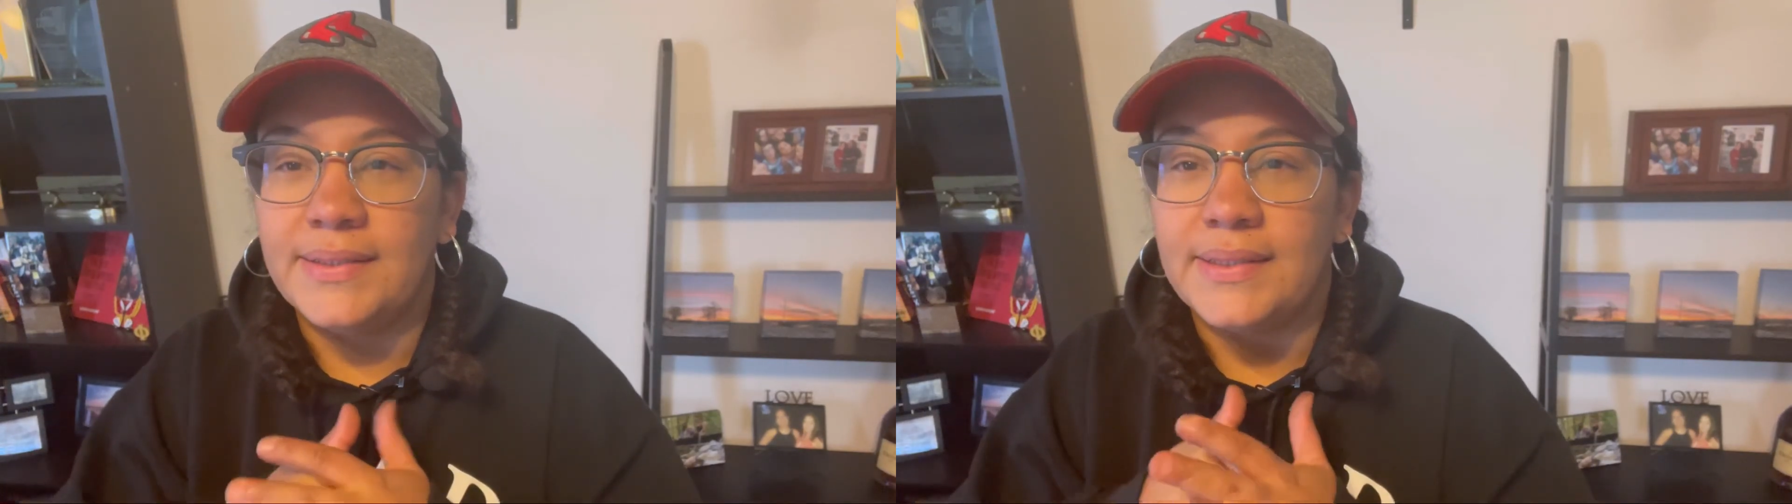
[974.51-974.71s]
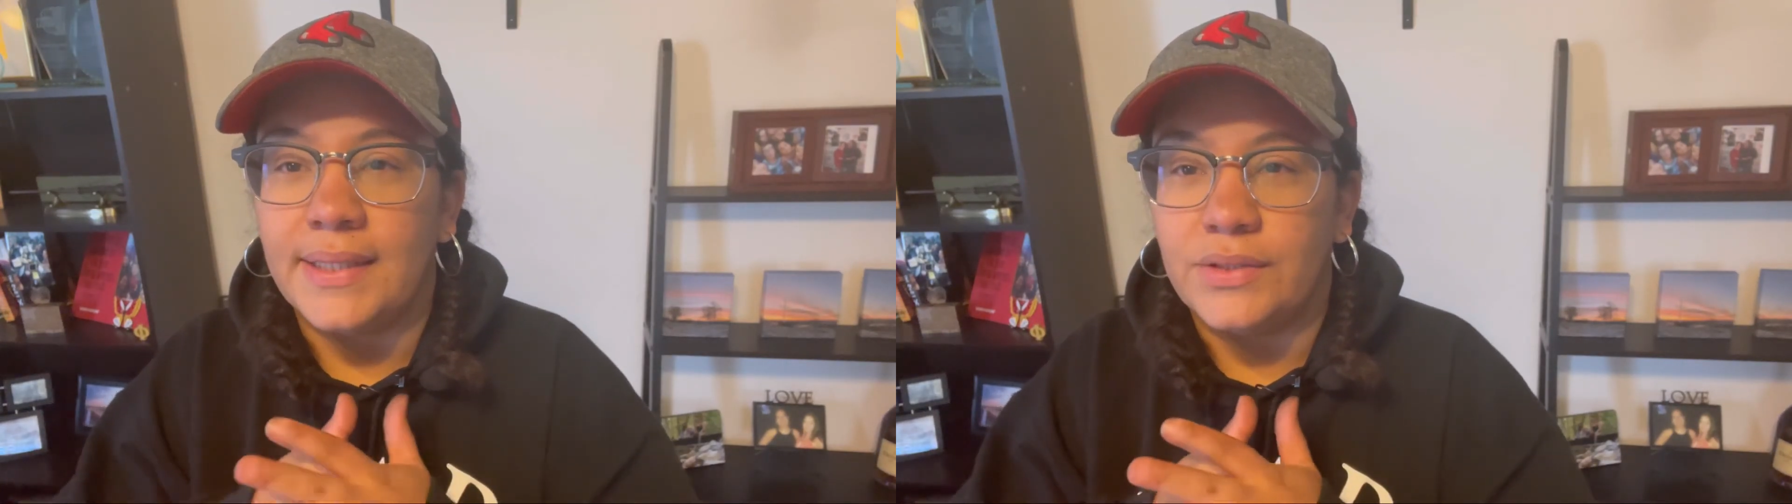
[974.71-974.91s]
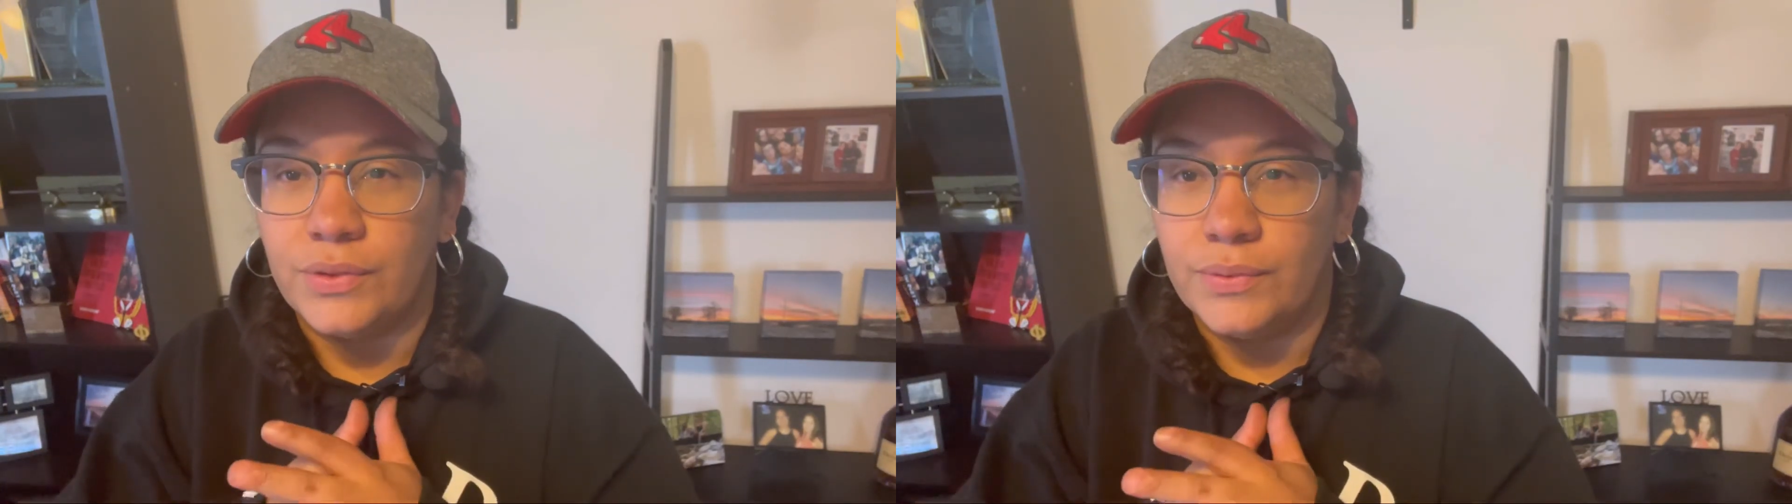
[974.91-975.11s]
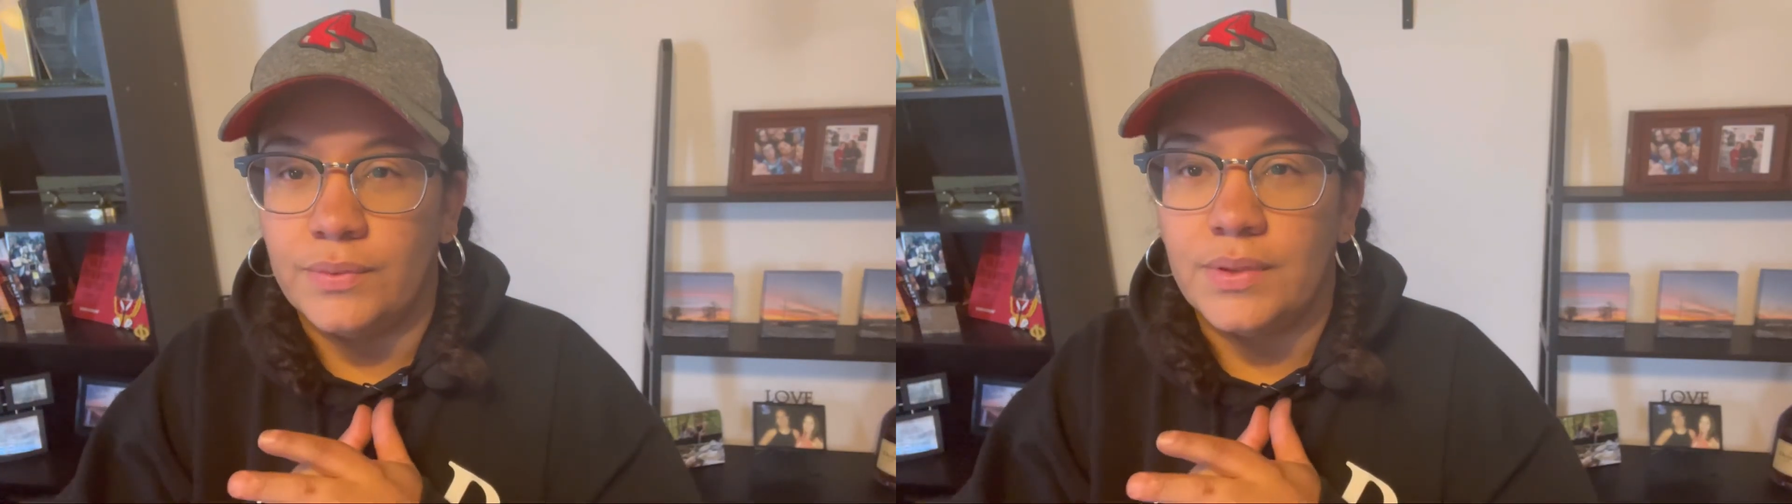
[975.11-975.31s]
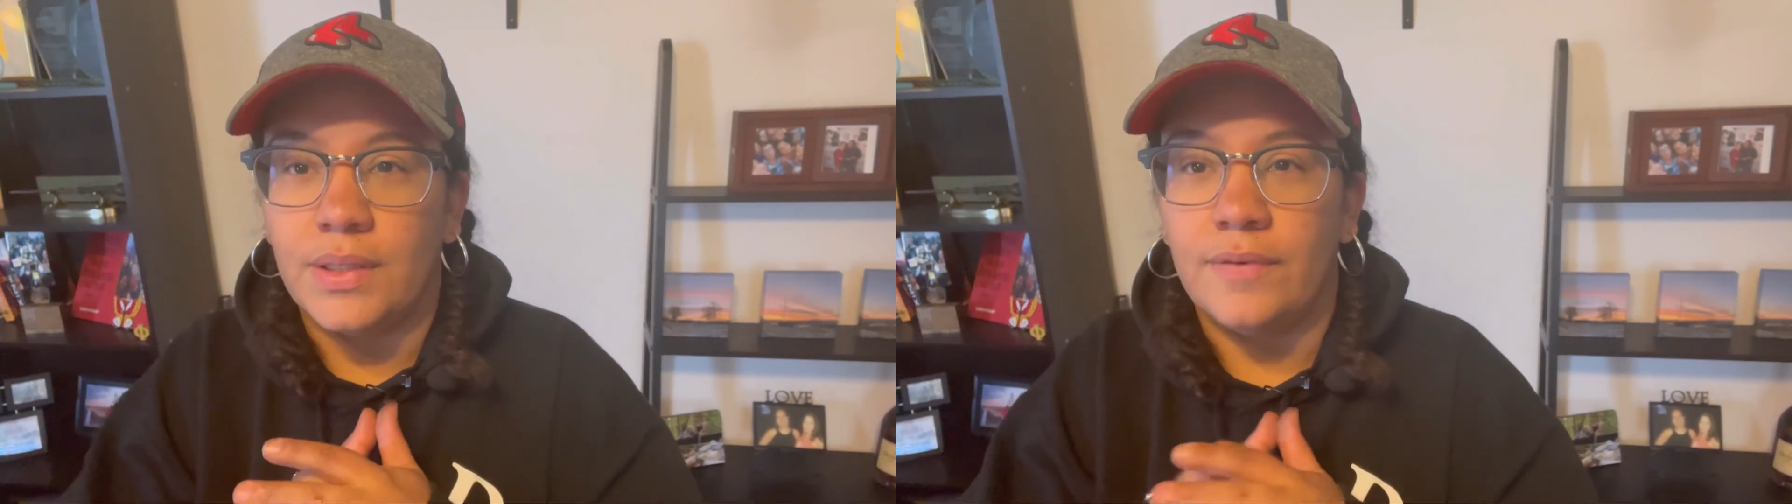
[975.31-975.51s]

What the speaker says: stay tuned,